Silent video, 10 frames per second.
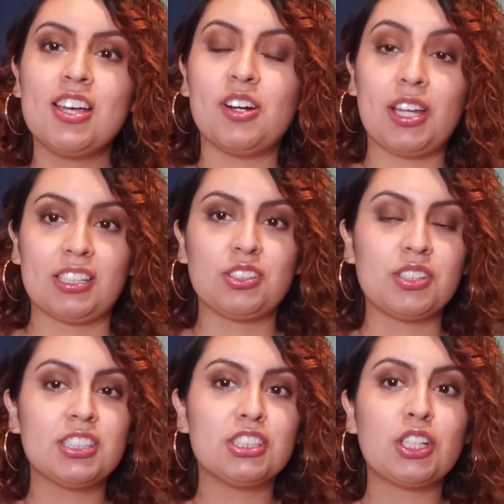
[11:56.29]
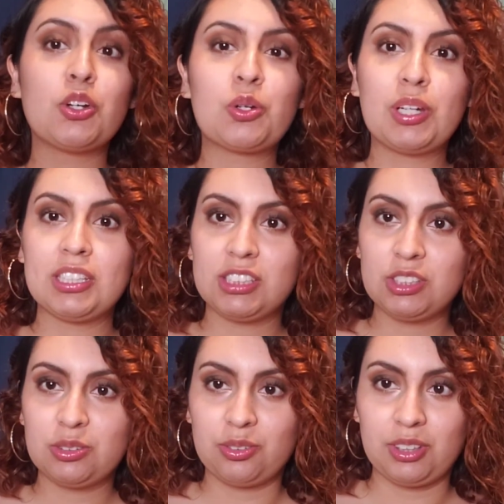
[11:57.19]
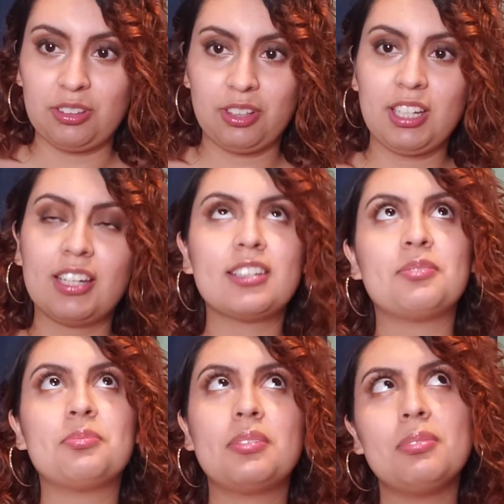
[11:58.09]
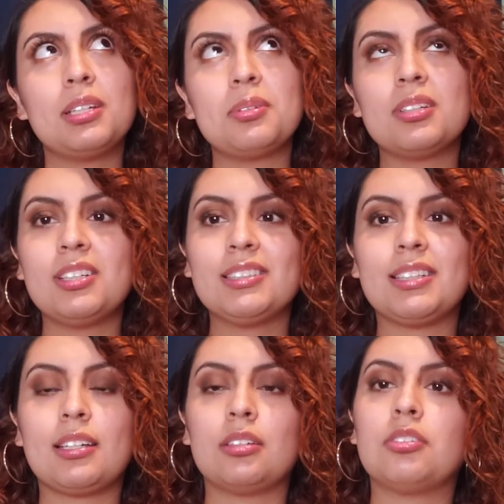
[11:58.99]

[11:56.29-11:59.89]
Okay, so this is a crazy story. Okay, it might be crazy kind of.